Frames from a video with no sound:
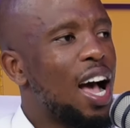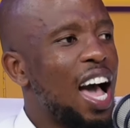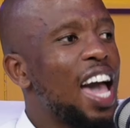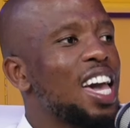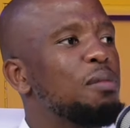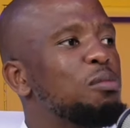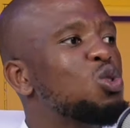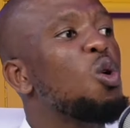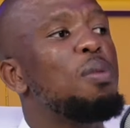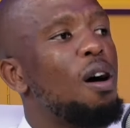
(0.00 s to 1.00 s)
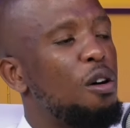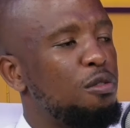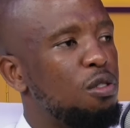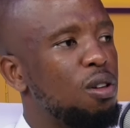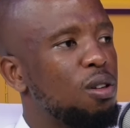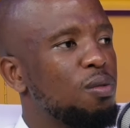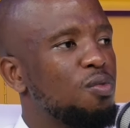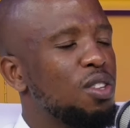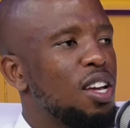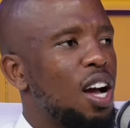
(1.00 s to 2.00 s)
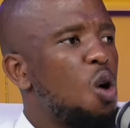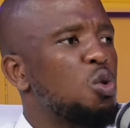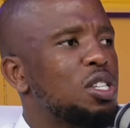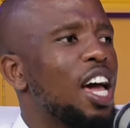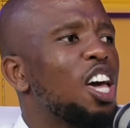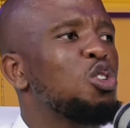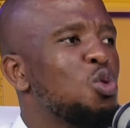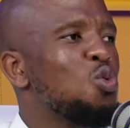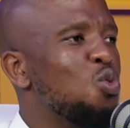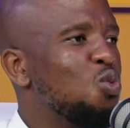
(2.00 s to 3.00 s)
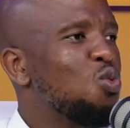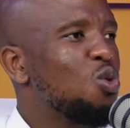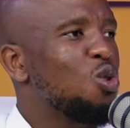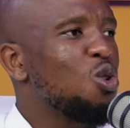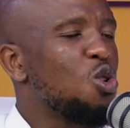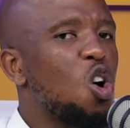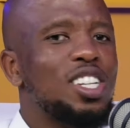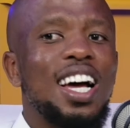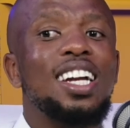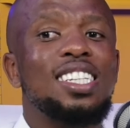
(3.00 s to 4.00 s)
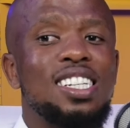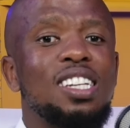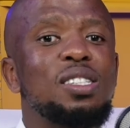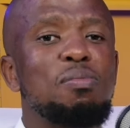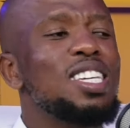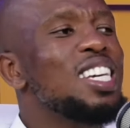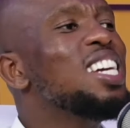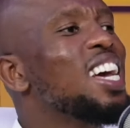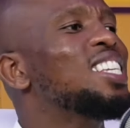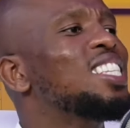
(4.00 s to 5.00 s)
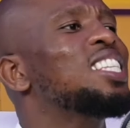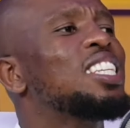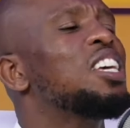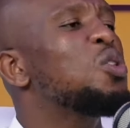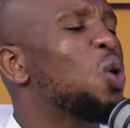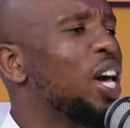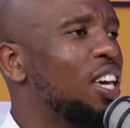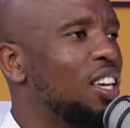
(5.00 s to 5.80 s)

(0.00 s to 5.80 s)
I am so powerful? How dare you not address me in a certain way?